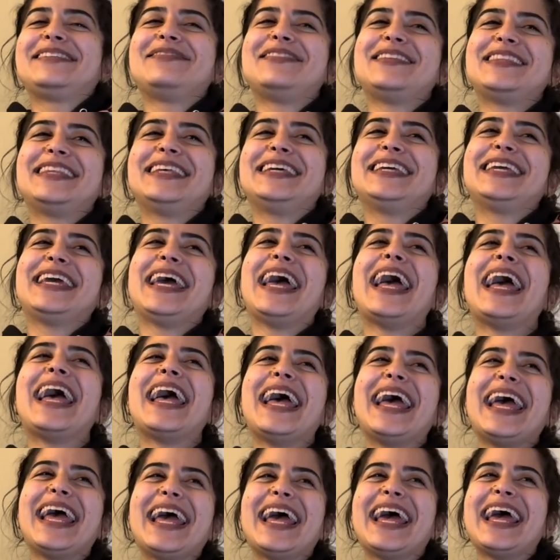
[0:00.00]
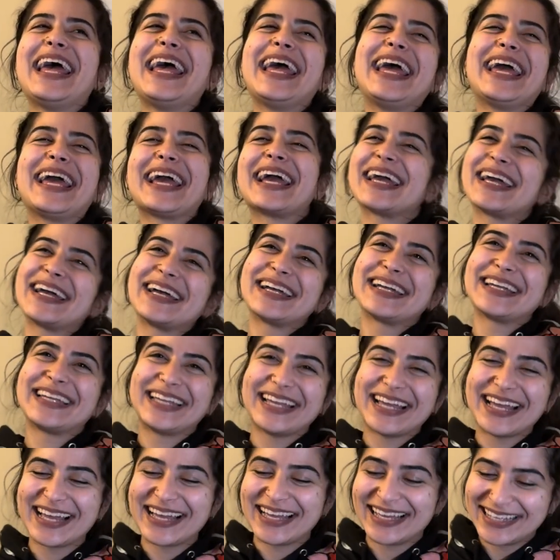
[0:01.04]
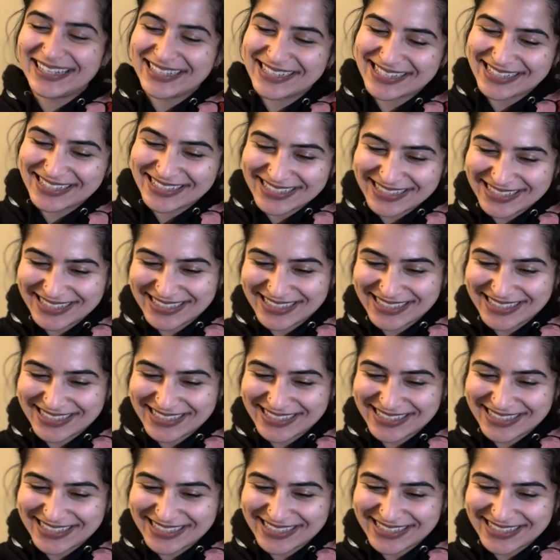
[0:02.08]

With the gang. Yes.